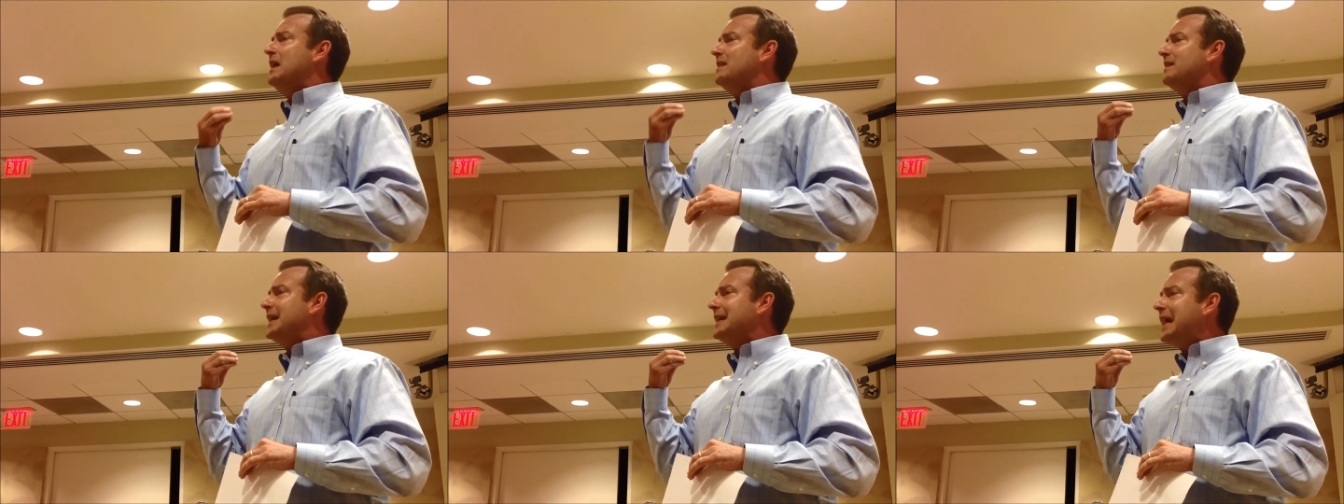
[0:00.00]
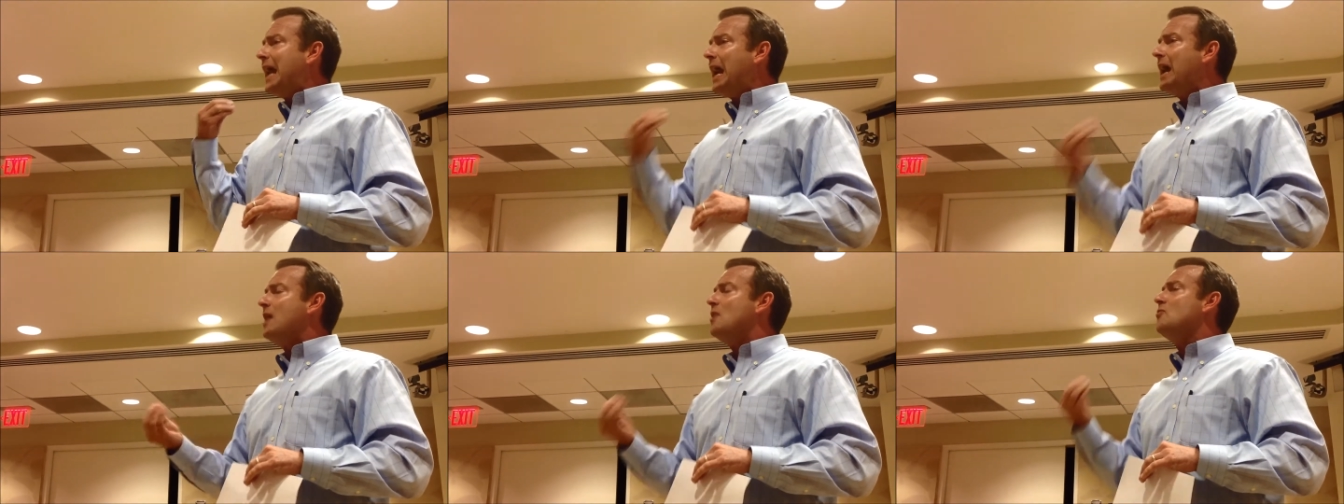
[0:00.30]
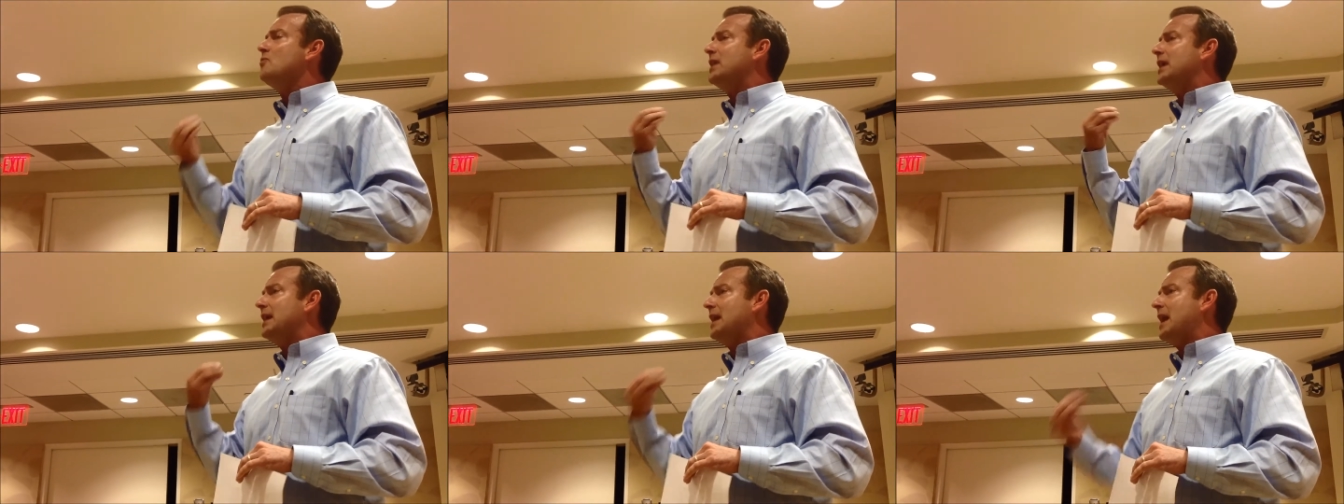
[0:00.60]
Like,
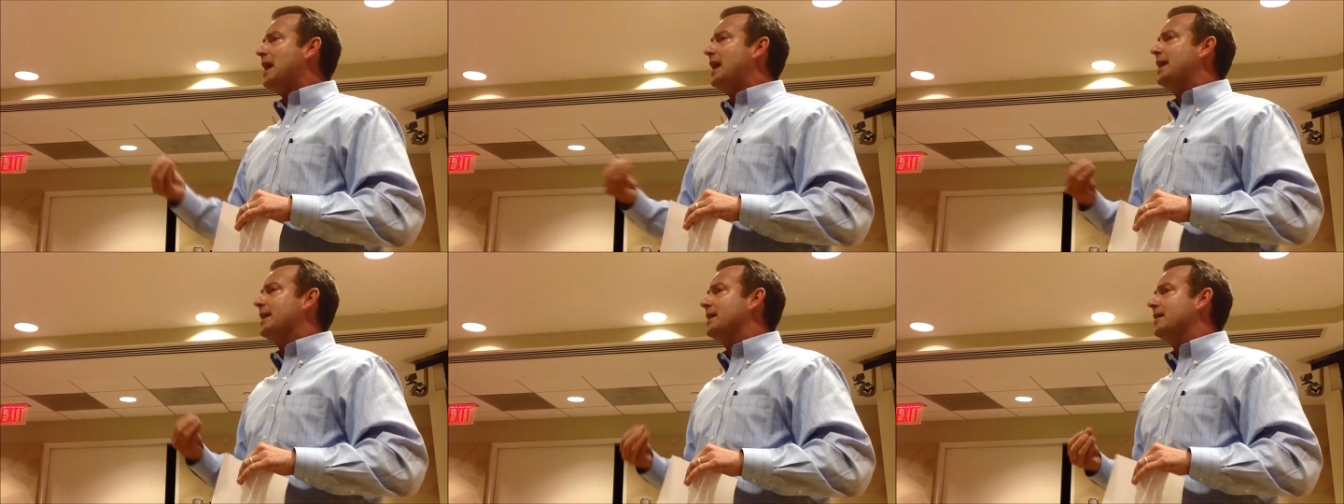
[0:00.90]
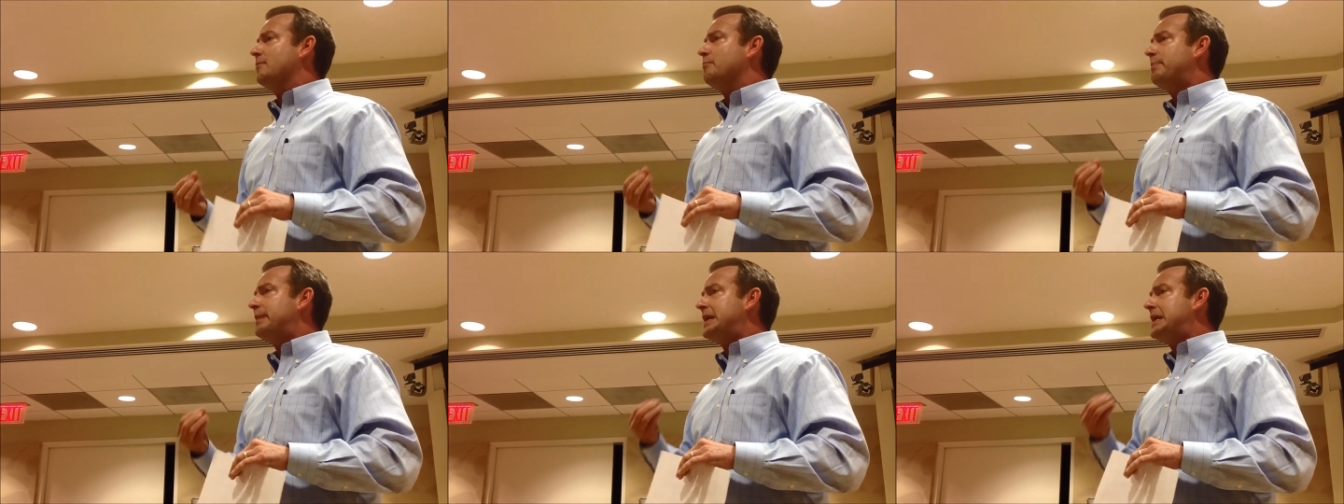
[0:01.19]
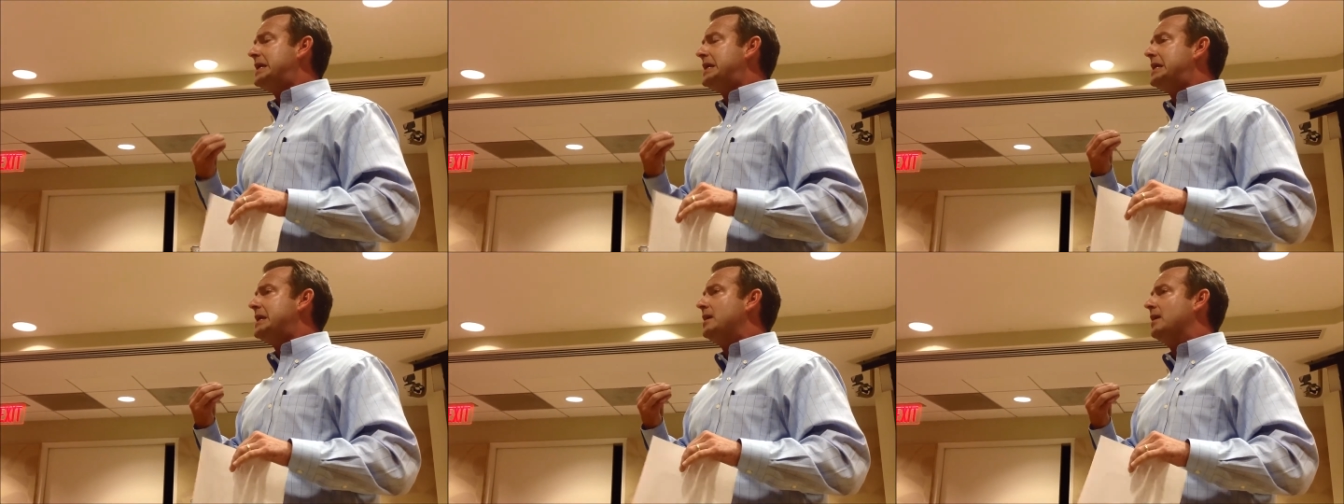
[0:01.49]
how can I
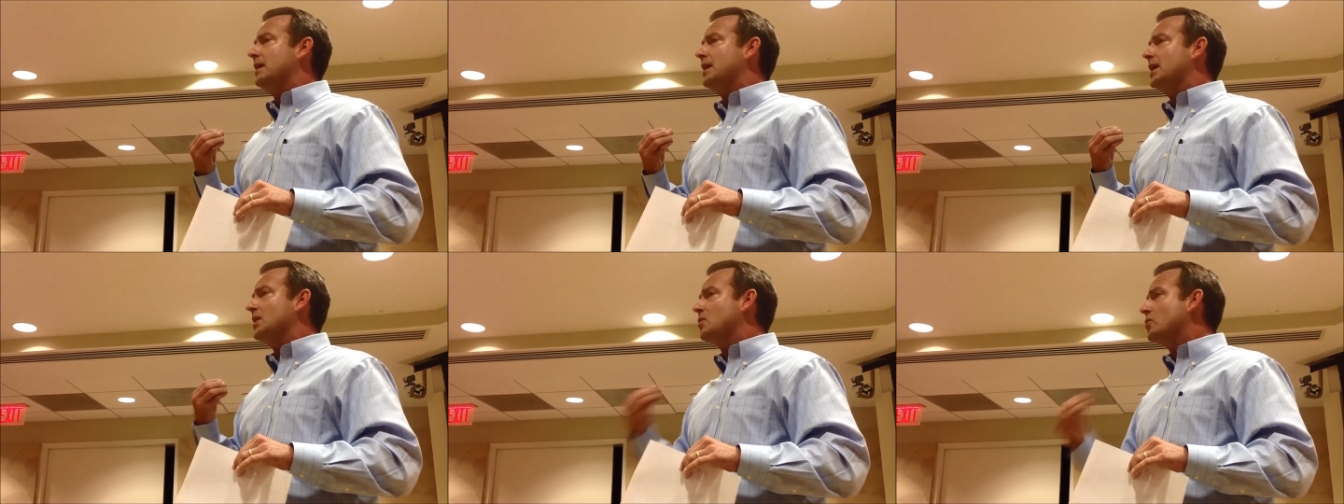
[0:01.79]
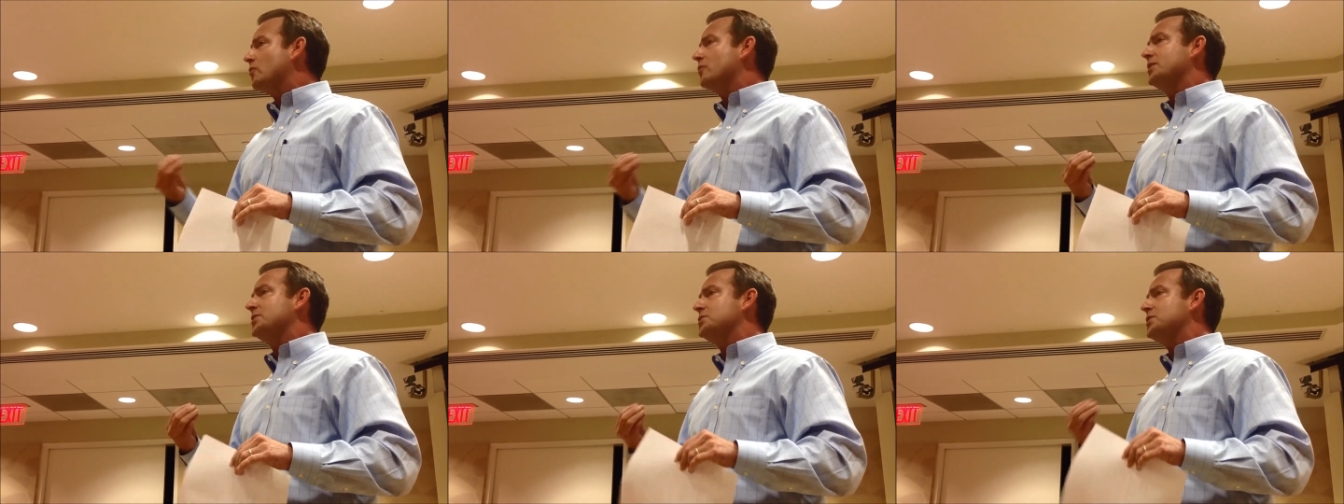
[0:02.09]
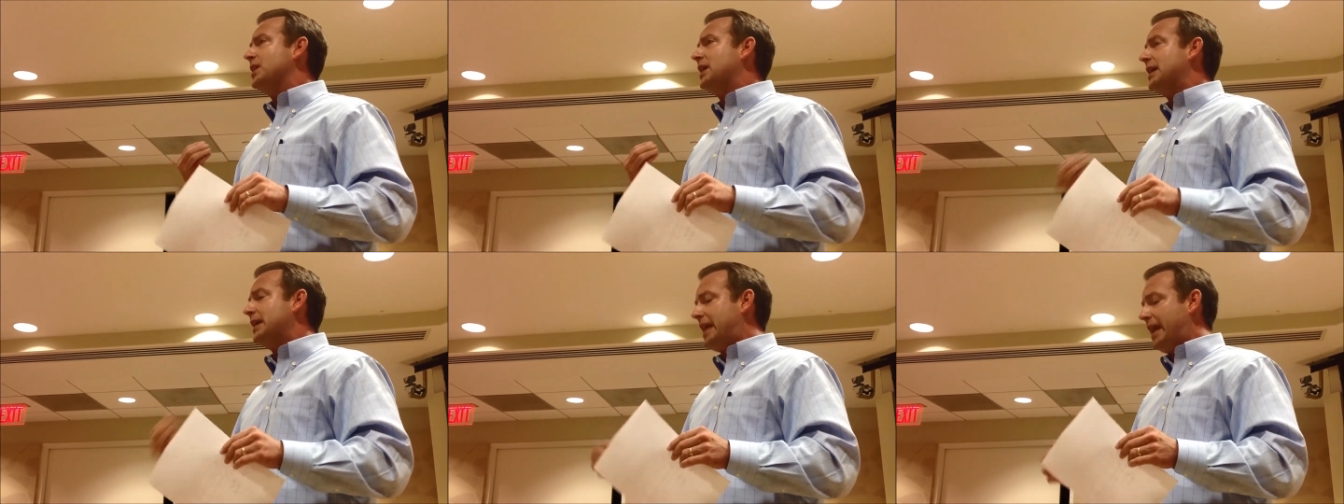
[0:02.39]
be
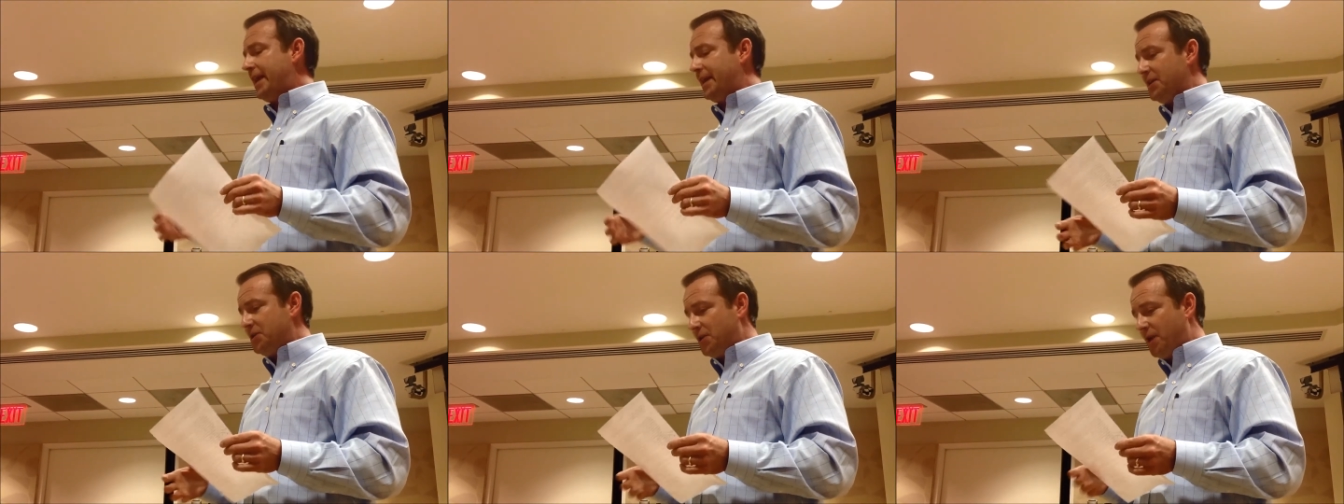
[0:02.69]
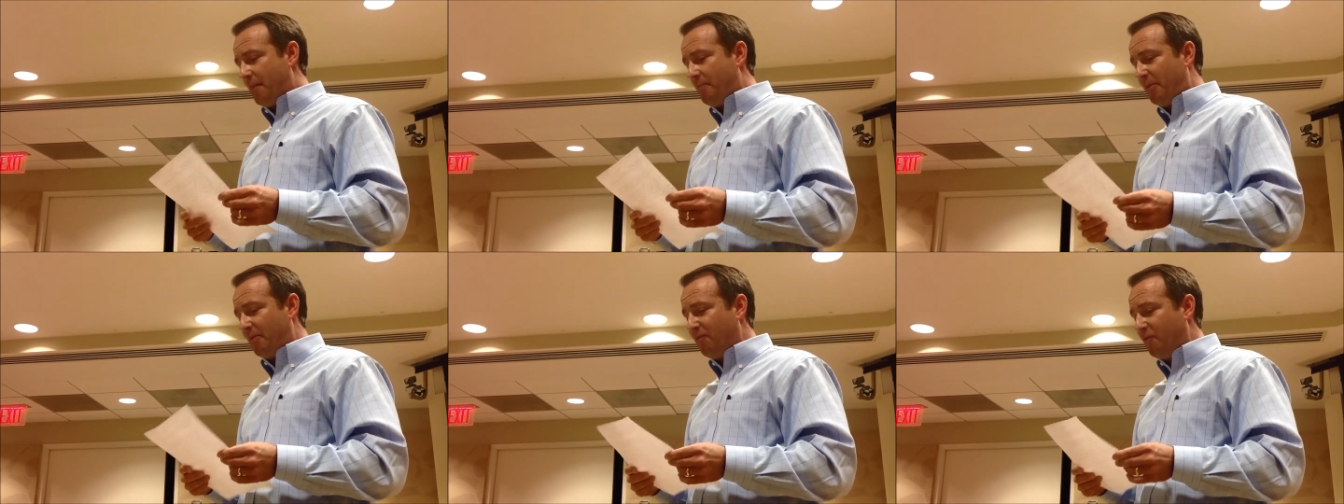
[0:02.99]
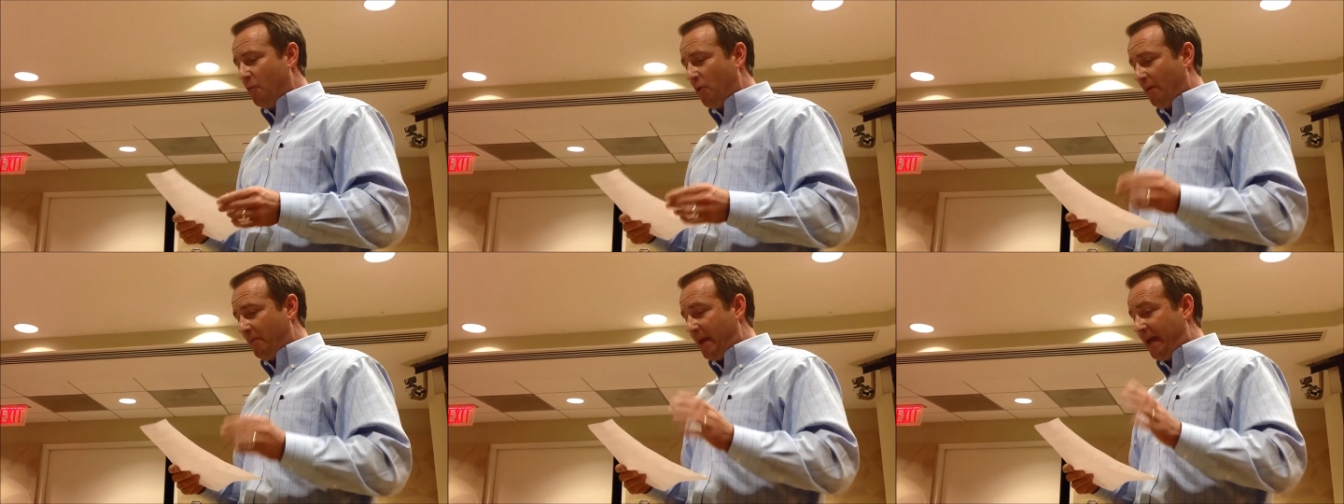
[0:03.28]
encouraging in any shape or
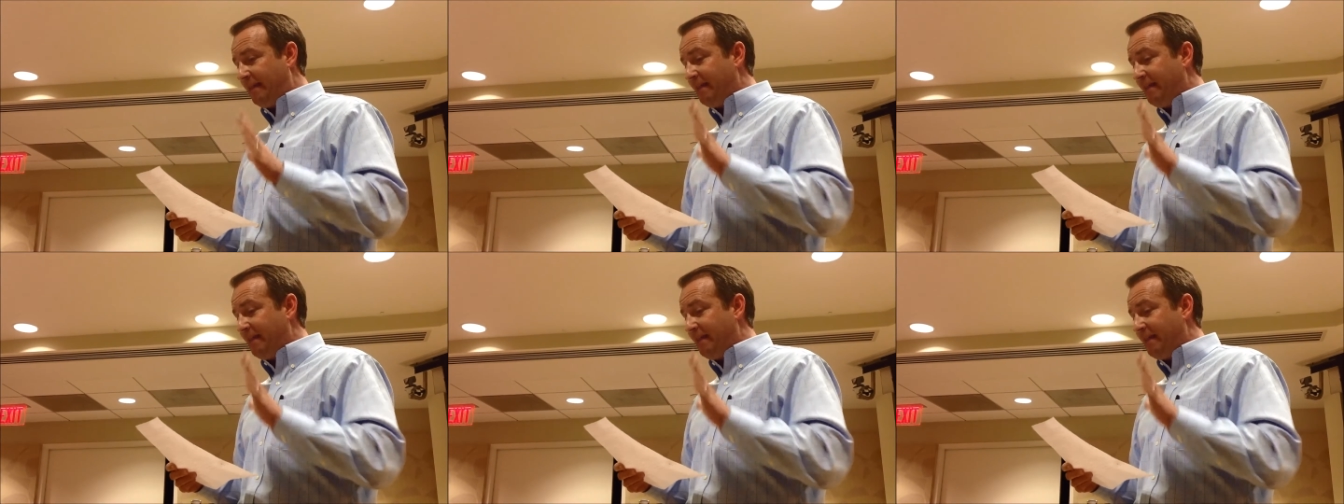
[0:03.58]
form?